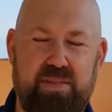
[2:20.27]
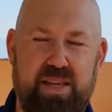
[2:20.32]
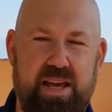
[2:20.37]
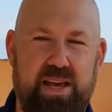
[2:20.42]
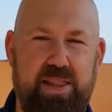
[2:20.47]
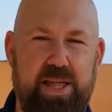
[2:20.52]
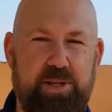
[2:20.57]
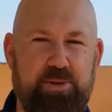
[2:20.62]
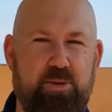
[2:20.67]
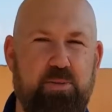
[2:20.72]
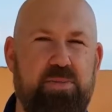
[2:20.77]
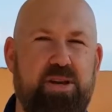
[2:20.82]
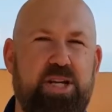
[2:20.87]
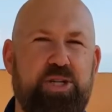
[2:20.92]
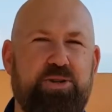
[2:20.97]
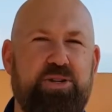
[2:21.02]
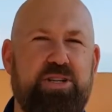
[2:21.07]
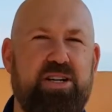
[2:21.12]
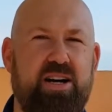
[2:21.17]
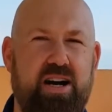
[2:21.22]
And that's what
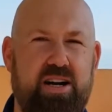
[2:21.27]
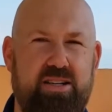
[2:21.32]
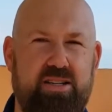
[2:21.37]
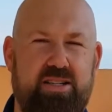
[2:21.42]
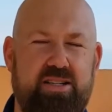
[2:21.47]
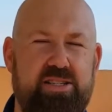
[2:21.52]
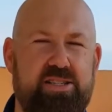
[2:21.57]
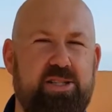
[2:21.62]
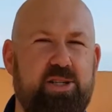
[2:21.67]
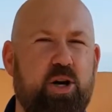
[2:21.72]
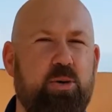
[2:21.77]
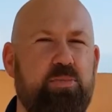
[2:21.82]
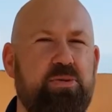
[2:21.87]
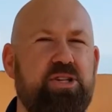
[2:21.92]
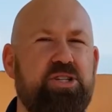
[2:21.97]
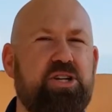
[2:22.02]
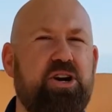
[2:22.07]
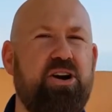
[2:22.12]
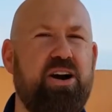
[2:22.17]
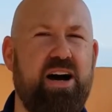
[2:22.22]
ministry does, is it
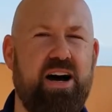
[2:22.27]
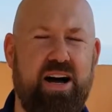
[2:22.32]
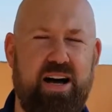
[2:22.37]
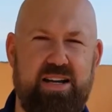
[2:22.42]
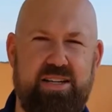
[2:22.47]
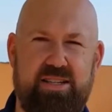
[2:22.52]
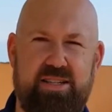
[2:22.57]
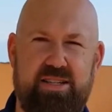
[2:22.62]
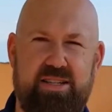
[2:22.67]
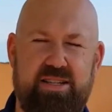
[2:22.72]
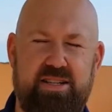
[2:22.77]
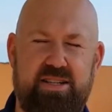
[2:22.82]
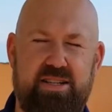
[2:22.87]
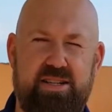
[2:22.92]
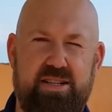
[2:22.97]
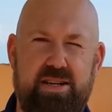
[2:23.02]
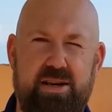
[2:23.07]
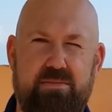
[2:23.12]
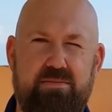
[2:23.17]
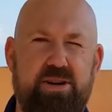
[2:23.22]
opens our eyes.
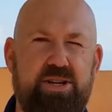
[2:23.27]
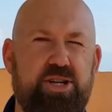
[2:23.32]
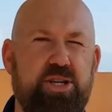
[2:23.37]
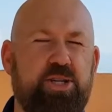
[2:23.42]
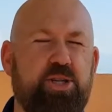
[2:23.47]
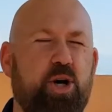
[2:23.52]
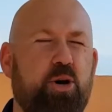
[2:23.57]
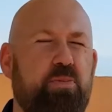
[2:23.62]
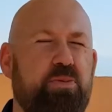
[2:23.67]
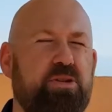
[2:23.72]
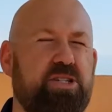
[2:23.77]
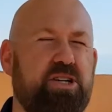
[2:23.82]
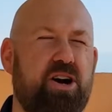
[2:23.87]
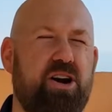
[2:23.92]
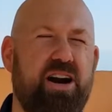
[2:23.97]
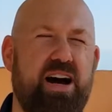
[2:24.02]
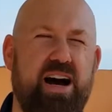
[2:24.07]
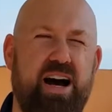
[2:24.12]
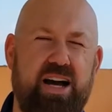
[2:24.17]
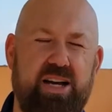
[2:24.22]
Missions opens our
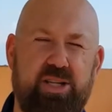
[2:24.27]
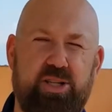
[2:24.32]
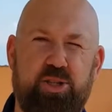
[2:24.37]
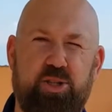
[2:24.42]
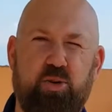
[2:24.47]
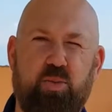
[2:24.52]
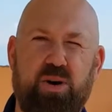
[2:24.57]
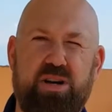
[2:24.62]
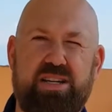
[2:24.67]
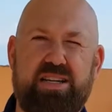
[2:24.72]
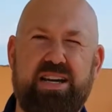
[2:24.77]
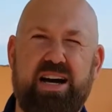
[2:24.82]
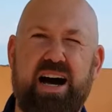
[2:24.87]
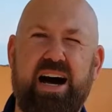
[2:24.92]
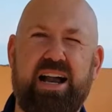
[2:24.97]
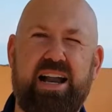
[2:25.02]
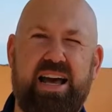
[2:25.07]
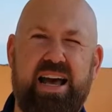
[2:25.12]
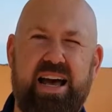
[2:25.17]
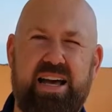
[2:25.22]
eyes to what
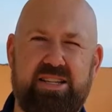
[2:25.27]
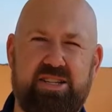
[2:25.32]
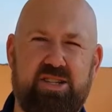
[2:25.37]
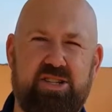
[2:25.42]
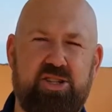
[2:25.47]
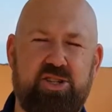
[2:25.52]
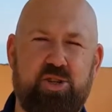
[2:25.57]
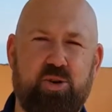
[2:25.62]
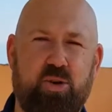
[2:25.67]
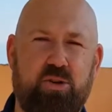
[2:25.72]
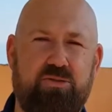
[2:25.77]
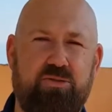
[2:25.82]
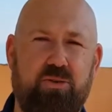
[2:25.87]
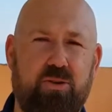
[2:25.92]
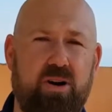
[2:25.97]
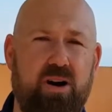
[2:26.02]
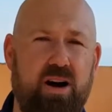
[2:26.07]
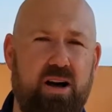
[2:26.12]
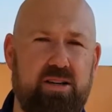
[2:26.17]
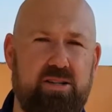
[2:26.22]
God has in store
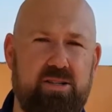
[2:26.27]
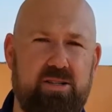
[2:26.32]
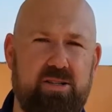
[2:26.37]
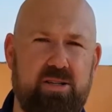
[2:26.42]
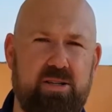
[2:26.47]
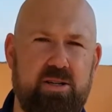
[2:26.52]
for us.